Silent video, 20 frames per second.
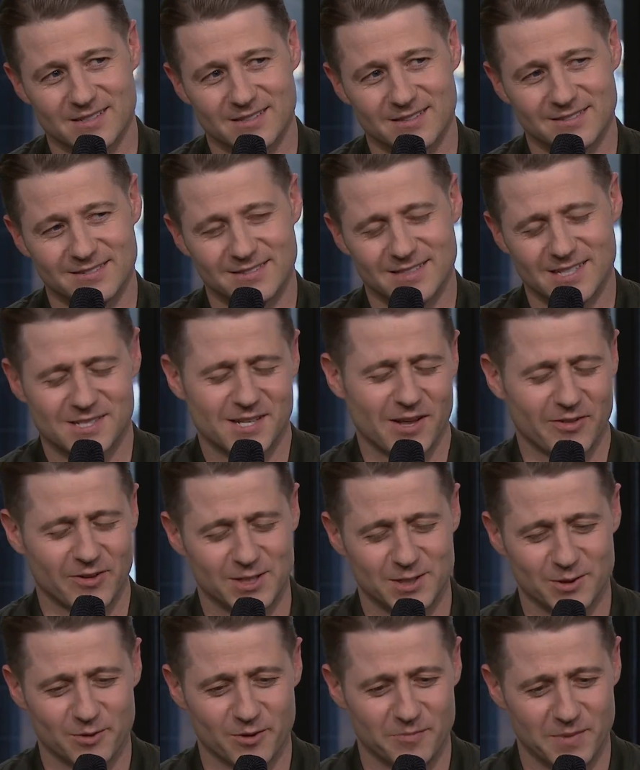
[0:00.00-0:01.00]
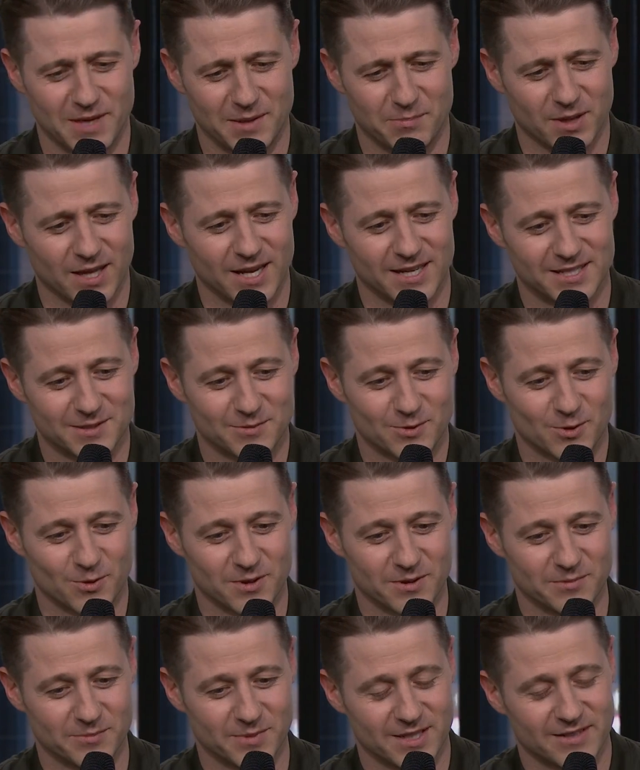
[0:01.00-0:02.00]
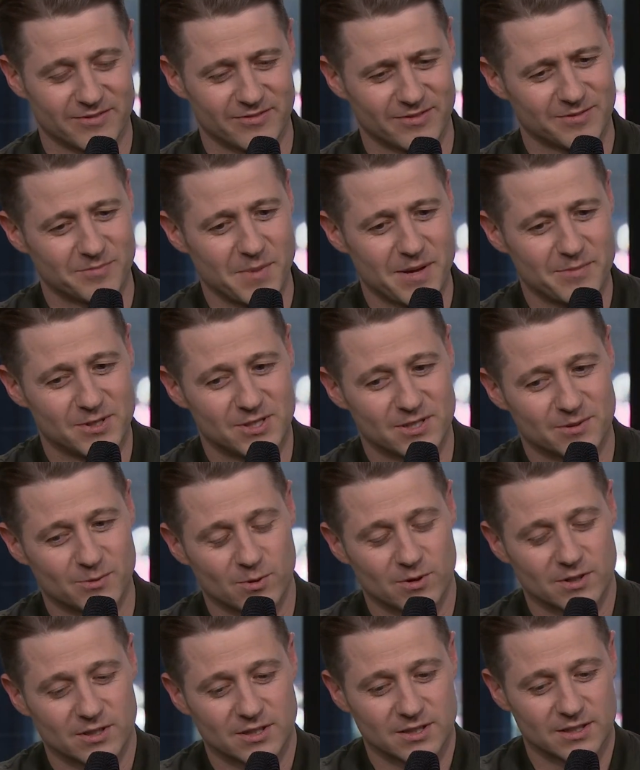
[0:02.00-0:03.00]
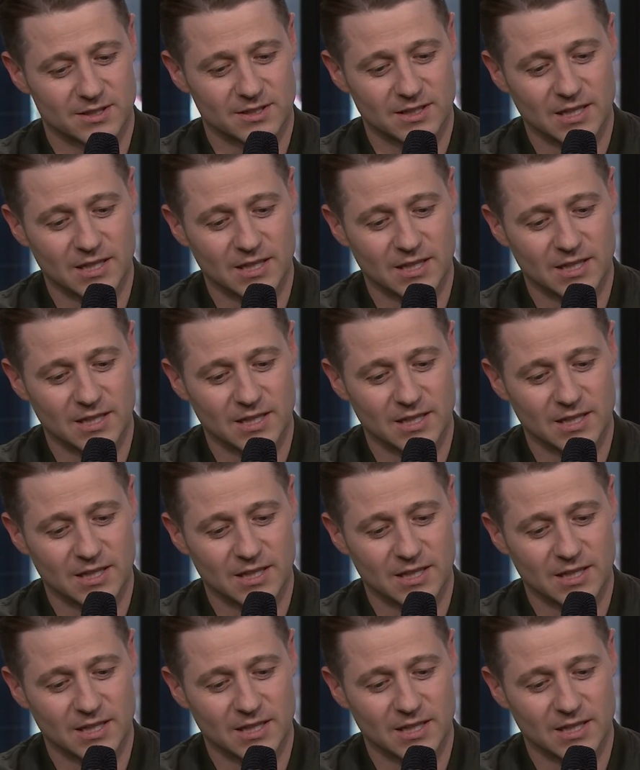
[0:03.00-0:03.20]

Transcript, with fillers: Uh, this has nothing to do with me playing Jim Gordon, but if maybe Jim Gordon could.